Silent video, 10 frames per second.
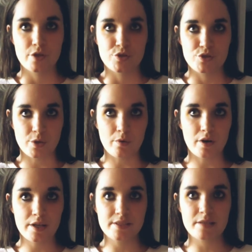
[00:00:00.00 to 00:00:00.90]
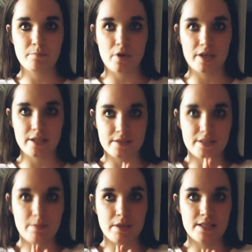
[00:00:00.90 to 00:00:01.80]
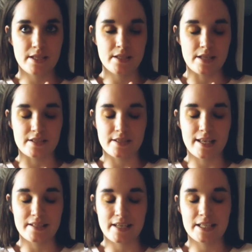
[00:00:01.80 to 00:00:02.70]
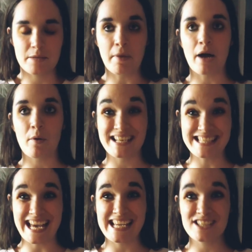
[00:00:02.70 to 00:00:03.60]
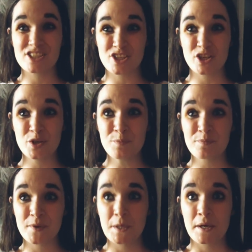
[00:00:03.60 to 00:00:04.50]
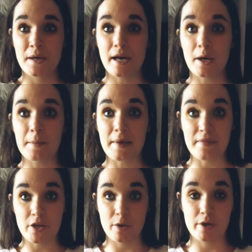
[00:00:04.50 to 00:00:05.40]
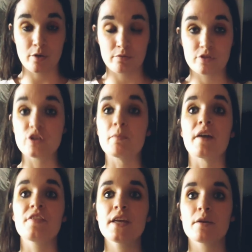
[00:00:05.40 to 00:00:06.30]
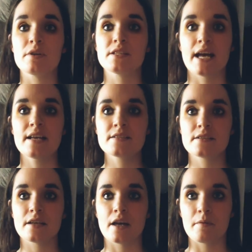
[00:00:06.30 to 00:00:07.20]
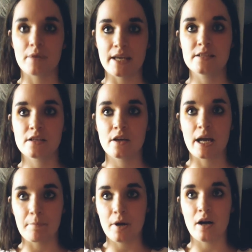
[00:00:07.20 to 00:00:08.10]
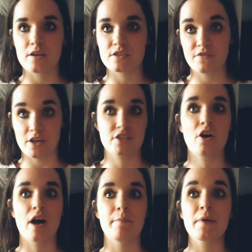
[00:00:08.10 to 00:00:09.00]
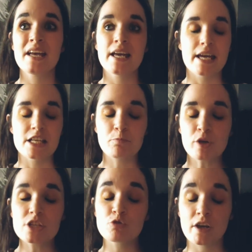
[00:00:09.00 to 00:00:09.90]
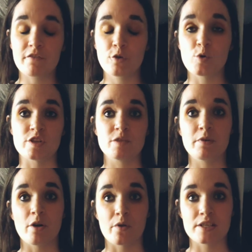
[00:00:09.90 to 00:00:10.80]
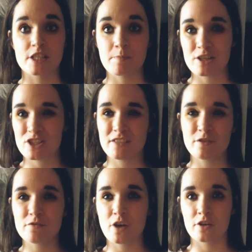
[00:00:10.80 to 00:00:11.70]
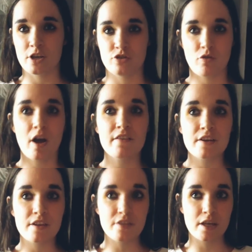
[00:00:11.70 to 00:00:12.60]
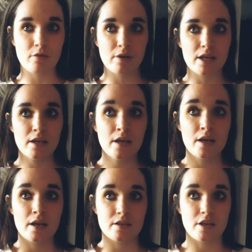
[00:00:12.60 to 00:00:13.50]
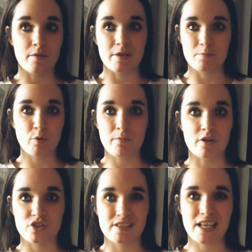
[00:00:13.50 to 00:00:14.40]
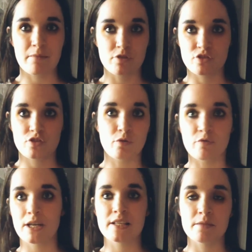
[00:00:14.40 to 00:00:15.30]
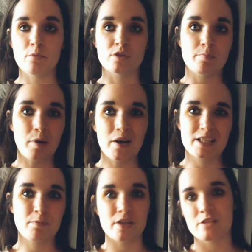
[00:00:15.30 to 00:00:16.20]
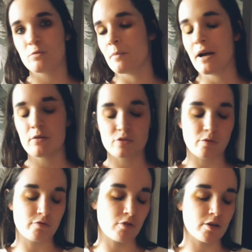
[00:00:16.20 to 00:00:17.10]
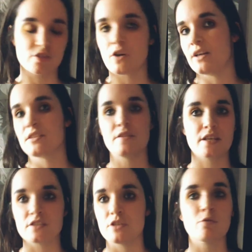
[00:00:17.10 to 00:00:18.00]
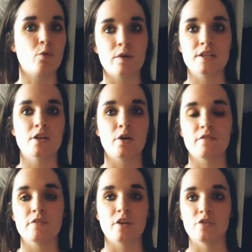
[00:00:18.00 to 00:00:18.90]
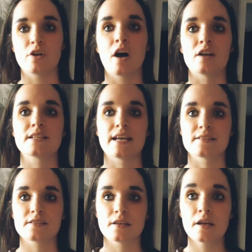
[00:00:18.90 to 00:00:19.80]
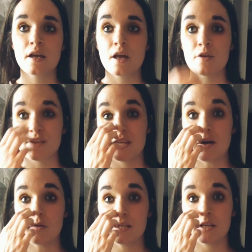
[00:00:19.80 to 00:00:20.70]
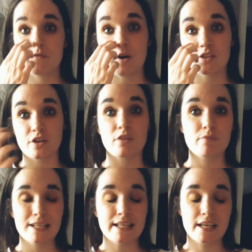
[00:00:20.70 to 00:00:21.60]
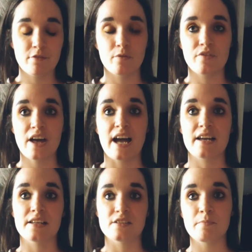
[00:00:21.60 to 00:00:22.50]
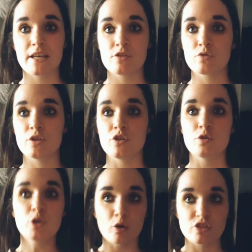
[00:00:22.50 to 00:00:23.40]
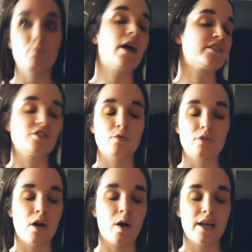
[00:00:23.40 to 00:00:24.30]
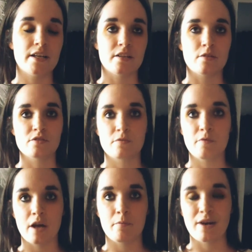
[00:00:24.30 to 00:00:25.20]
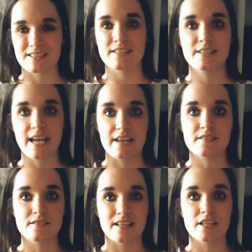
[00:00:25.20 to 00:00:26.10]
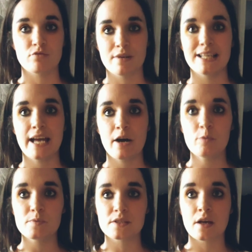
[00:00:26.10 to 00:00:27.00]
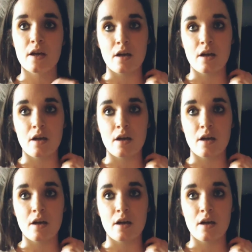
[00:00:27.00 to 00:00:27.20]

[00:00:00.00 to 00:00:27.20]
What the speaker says: So I did my CBT test, and that takes about a day to do. And then I went on to do my theory test later and passed first time. It's pretty straightforward, to be honest, especially if you've done a driving theory. It's pretty much the same, just sort of related more to bikes, but it's all about sort of road signs and things that you already know if you've done your car tests. The only advice I can really give on that is making sure you do lots of practice online and lots of practice tests, and this really helps.